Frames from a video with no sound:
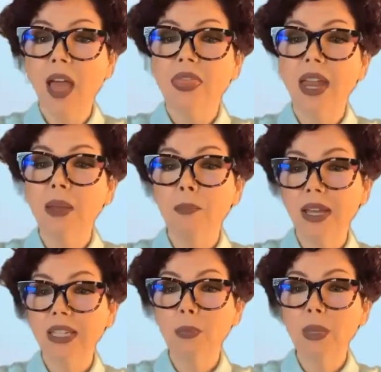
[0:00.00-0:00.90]
that it
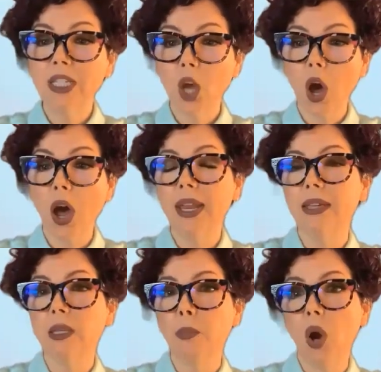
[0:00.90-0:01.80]
must be taught
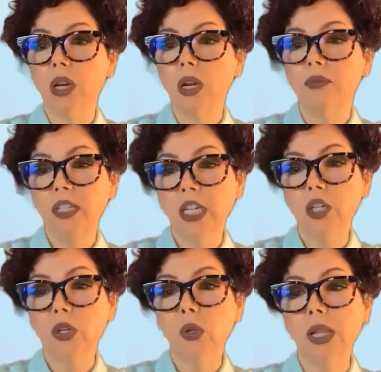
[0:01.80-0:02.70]
as a part of
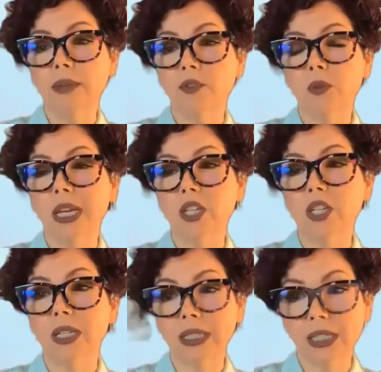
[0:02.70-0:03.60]
digital
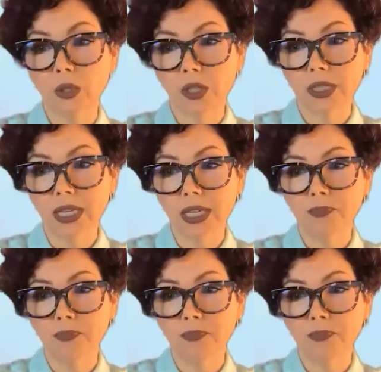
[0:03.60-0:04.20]
information literacy.